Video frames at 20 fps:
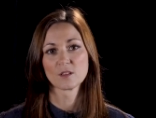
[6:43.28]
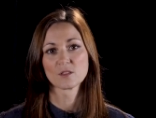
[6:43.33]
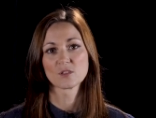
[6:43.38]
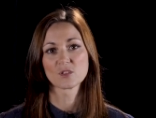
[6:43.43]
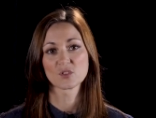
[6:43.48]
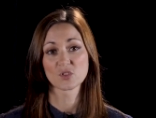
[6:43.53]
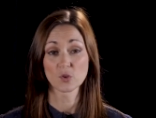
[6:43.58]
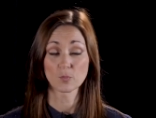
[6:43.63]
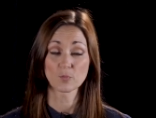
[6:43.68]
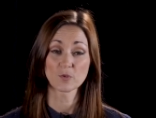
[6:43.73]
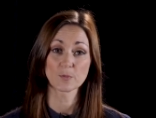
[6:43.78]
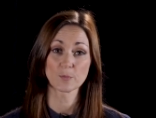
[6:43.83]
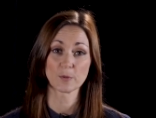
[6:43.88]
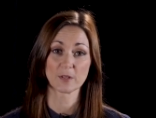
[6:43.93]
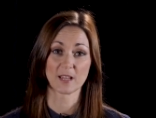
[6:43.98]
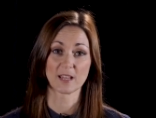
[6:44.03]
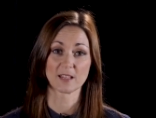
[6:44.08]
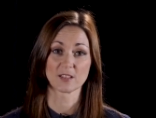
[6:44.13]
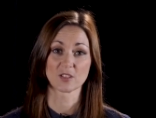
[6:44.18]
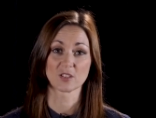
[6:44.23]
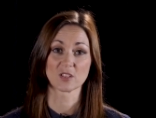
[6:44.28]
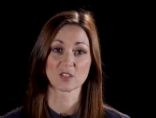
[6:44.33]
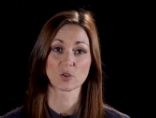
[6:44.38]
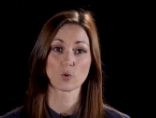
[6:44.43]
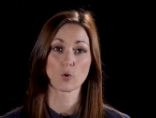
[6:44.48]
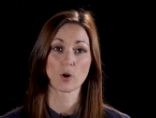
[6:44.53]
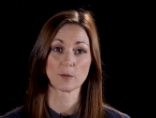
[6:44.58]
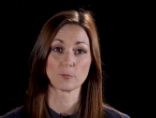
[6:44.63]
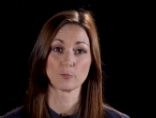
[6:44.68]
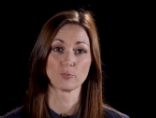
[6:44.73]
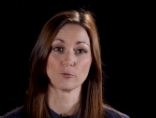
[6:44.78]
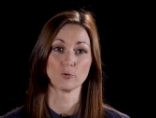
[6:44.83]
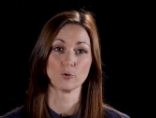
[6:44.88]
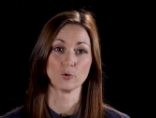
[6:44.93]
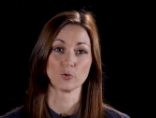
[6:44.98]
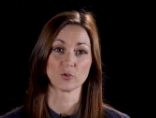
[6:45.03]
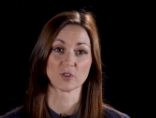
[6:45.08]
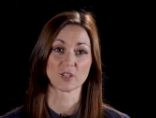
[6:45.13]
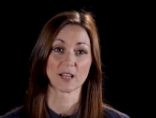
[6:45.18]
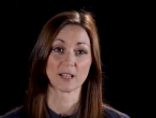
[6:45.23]
The supraspinatus is quite
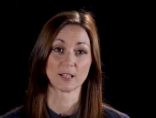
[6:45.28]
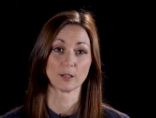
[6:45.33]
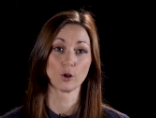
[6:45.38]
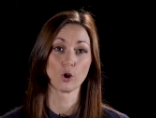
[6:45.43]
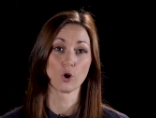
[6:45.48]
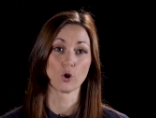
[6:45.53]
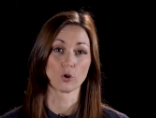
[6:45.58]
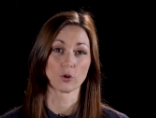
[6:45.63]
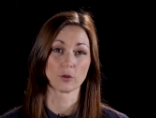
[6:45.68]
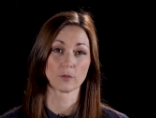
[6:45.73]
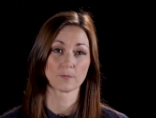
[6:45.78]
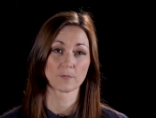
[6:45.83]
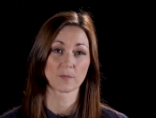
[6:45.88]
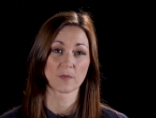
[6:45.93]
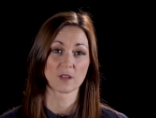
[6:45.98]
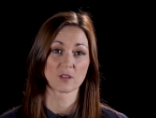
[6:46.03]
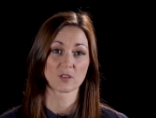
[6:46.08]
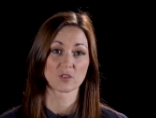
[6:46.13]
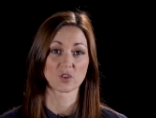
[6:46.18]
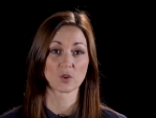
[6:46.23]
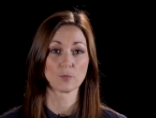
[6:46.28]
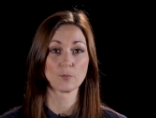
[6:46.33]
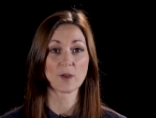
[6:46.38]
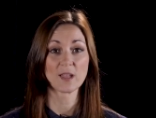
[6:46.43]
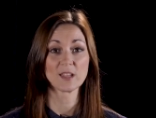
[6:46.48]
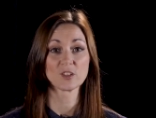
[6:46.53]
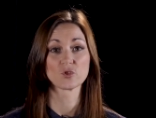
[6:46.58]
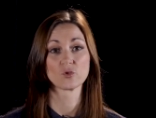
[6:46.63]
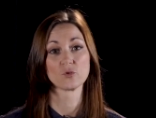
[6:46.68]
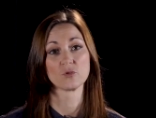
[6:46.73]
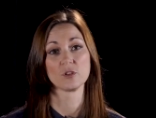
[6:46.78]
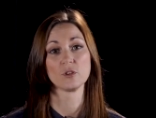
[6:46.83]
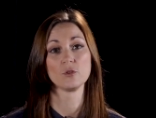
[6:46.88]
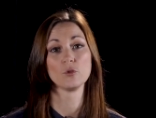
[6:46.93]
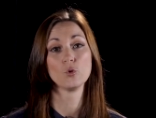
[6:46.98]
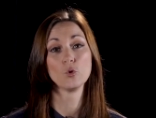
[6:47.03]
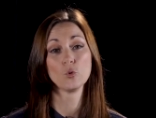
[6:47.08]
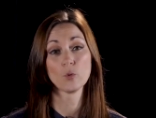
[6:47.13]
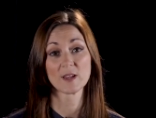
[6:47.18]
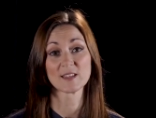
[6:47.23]
broad and long, so make sure that you
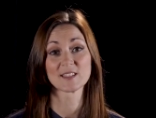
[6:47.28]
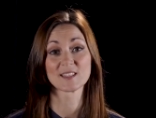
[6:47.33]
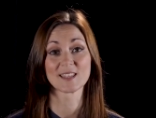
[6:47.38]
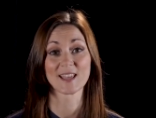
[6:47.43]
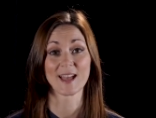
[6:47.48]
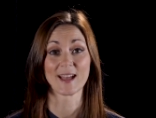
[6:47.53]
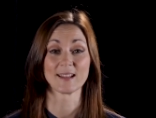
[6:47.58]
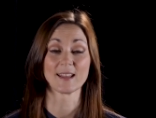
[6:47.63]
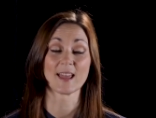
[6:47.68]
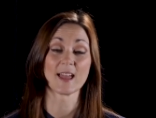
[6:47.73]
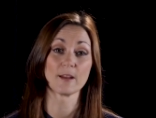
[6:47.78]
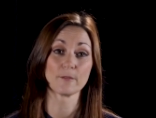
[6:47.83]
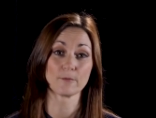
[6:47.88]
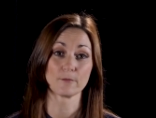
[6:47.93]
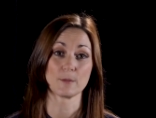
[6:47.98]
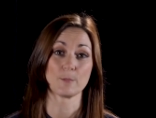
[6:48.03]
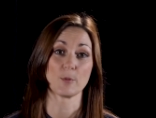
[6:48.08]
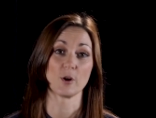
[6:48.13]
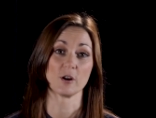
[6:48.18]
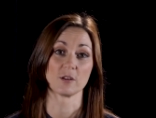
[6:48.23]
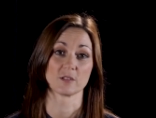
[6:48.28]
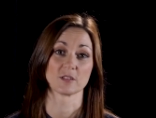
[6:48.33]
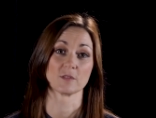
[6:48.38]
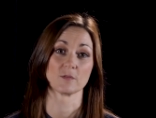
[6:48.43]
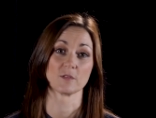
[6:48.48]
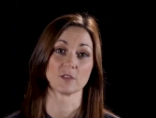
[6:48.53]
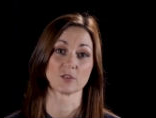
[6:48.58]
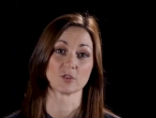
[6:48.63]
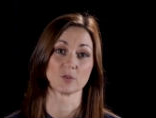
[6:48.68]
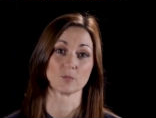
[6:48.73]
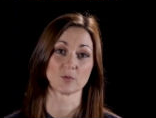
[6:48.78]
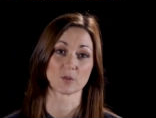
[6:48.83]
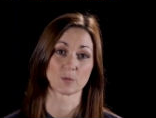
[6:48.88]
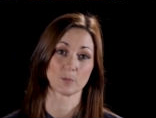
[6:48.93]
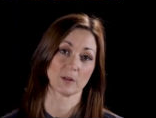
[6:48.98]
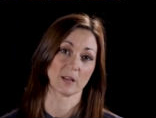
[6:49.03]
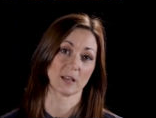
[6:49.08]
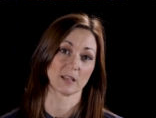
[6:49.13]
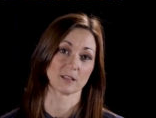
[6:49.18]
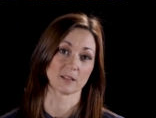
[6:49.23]
always scan every part of the
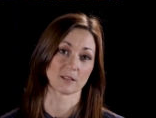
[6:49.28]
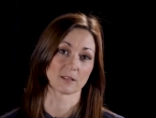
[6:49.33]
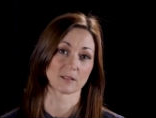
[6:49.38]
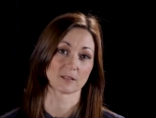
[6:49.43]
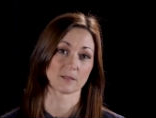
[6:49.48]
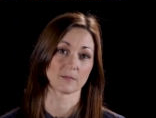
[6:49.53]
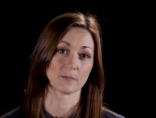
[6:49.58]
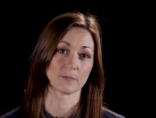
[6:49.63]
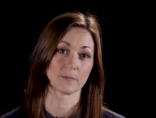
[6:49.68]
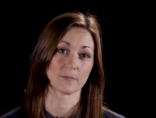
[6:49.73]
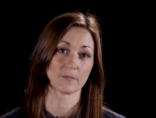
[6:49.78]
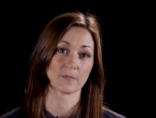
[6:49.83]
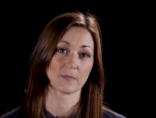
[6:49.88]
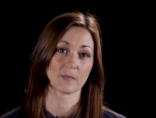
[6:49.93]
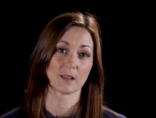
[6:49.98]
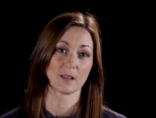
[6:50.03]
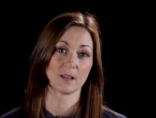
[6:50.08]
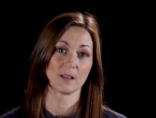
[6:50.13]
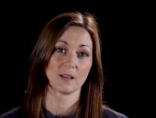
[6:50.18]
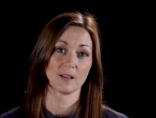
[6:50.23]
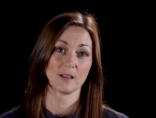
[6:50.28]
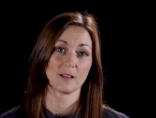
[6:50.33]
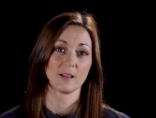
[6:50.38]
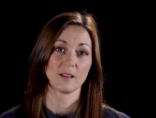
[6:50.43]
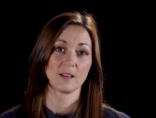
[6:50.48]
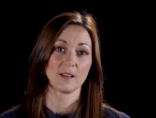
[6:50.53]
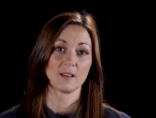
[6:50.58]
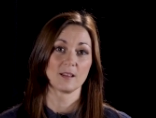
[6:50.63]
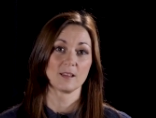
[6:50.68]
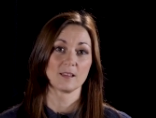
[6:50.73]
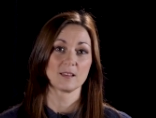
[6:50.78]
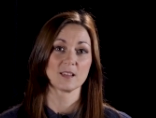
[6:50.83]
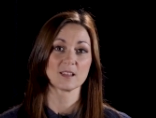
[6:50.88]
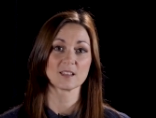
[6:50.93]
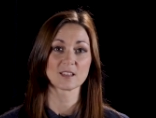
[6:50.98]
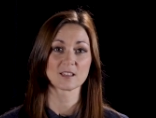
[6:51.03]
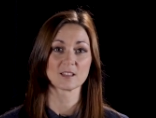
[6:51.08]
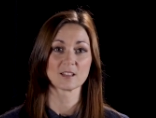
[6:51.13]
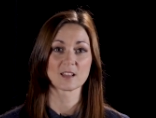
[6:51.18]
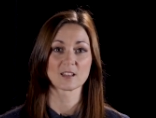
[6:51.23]
supraspinatus. This
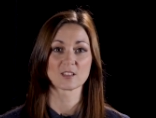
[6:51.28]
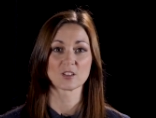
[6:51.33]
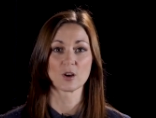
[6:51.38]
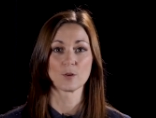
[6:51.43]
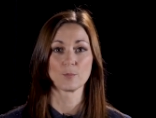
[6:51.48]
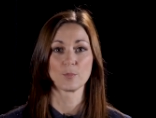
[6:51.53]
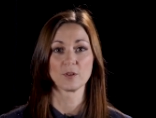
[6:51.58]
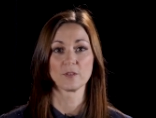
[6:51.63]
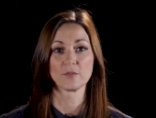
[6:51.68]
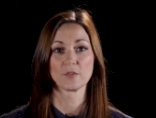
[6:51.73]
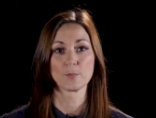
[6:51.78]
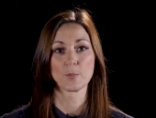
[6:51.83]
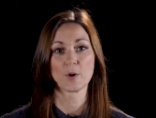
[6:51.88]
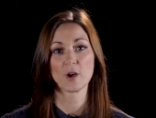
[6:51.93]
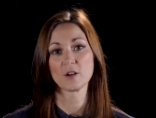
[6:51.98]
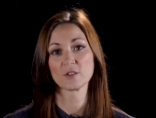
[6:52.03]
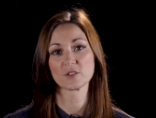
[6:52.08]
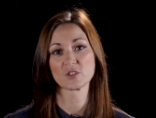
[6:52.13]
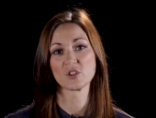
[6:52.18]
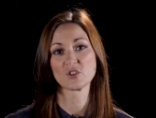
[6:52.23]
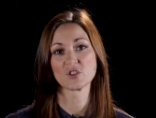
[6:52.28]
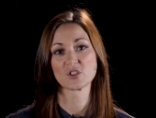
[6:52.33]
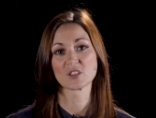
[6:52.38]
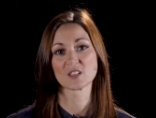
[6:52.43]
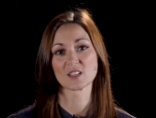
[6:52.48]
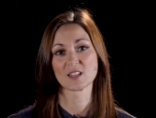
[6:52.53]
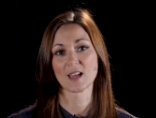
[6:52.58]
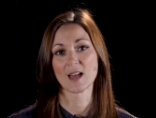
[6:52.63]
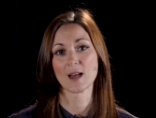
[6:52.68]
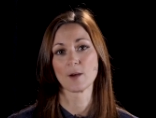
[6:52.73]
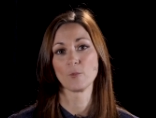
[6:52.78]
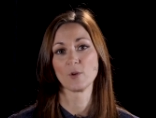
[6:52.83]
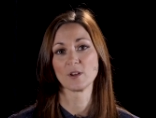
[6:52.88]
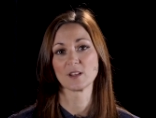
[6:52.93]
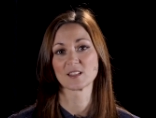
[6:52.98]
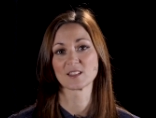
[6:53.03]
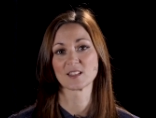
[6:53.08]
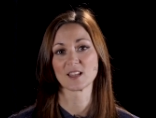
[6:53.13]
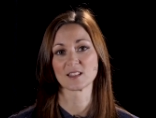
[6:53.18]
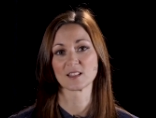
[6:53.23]
is an example of the parts you should scan when
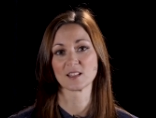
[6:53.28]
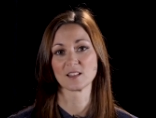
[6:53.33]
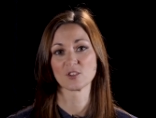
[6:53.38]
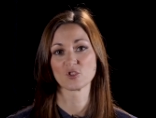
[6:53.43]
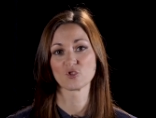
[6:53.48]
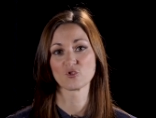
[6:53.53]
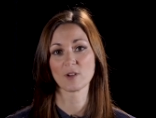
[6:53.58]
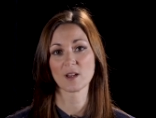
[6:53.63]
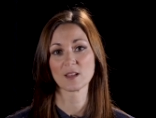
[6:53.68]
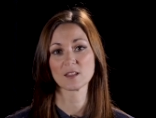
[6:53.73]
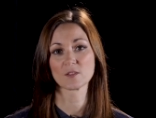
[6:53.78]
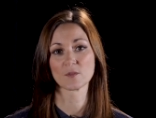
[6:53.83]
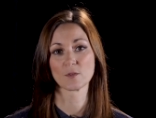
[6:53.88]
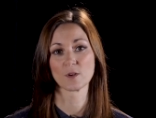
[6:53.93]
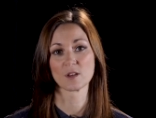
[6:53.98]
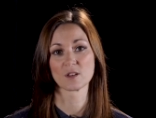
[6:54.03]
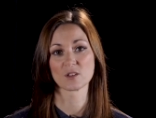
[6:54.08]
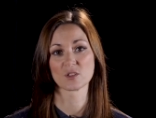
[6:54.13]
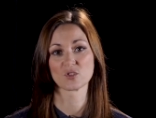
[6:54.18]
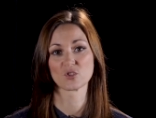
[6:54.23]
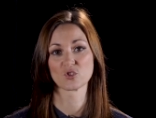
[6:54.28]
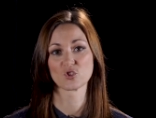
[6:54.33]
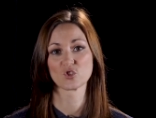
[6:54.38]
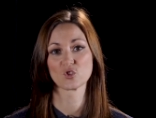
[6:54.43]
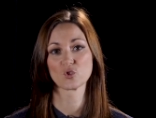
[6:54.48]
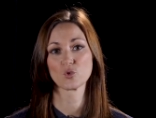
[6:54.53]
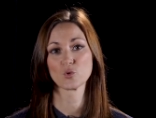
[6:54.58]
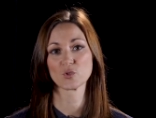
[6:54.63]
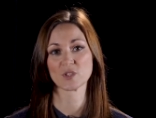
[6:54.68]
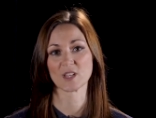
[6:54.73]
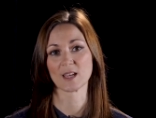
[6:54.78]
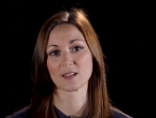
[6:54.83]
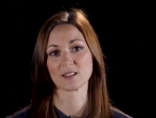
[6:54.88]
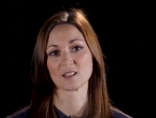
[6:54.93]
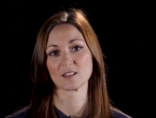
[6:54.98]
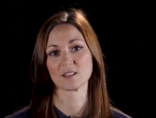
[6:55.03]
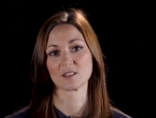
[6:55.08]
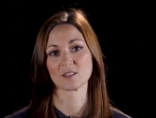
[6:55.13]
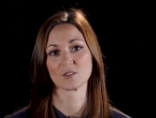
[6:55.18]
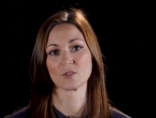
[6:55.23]
assessing the transverse short
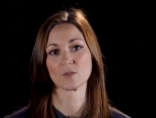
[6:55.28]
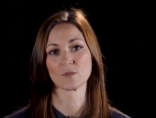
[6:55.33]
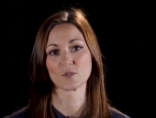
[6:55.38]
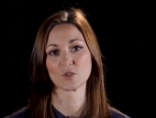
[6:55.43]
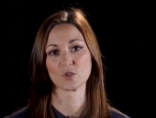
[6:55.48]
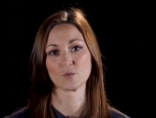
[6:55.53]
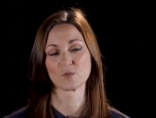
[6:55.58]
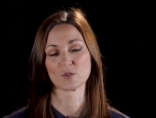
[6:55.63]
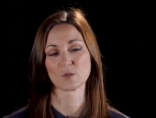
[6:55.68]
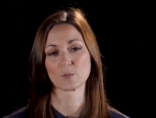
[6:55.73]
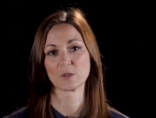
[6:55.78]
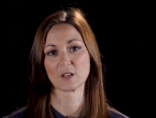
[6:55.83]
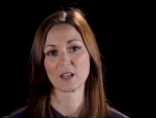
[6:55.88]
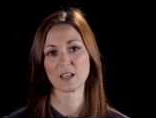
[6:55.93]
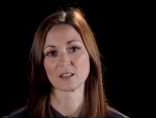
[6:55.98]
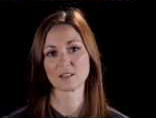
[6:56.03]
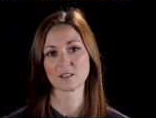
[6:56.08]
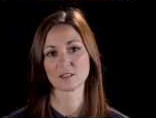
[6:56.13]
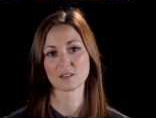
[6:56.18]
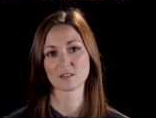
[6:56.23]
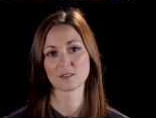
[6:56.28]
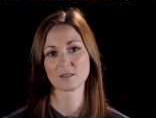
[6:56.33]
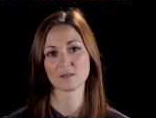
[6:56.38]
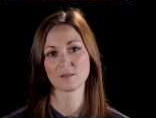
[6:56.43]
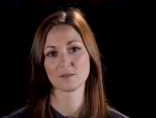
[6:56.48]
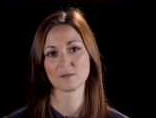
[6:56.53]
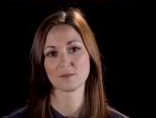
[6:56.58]
axis of supraspinatus.